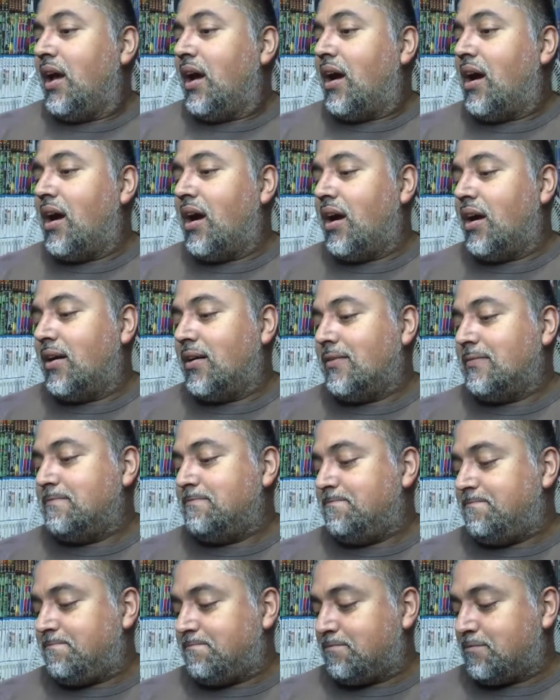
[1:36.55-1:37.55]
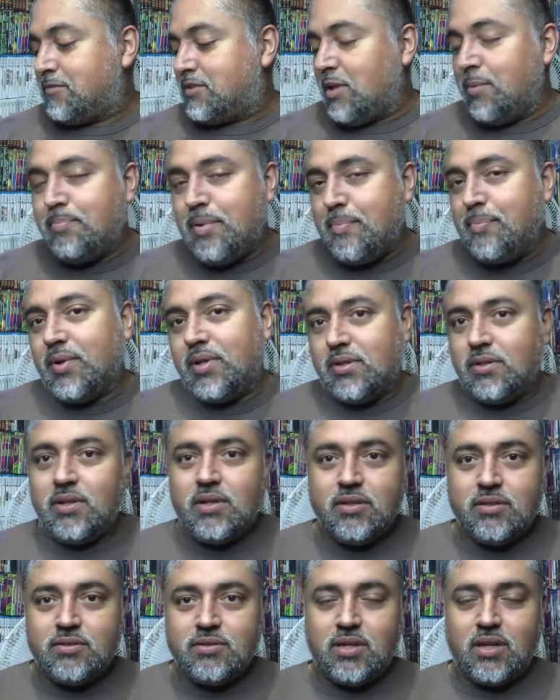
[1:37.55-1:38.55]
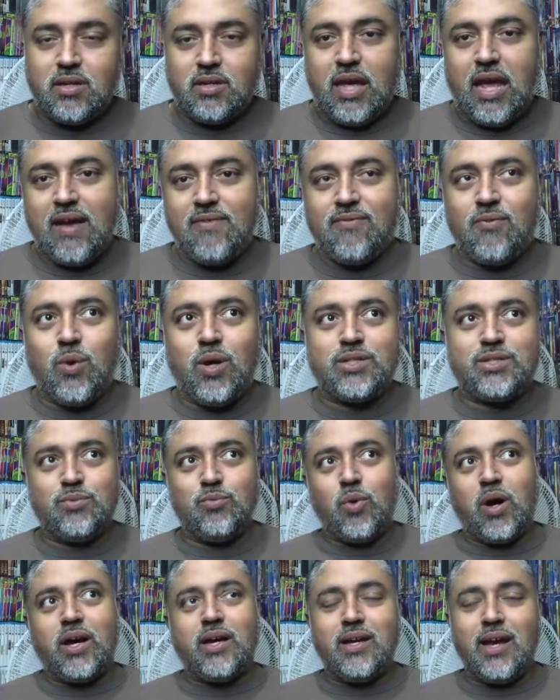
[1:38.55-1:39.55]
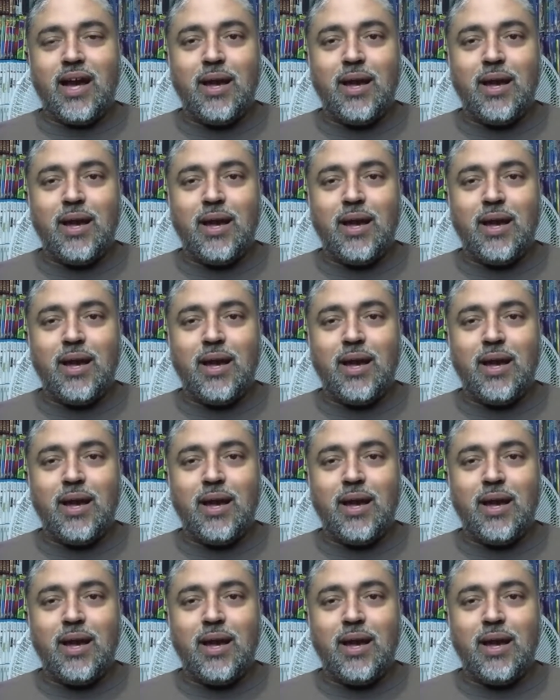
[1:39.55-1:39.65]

Some people have questioned why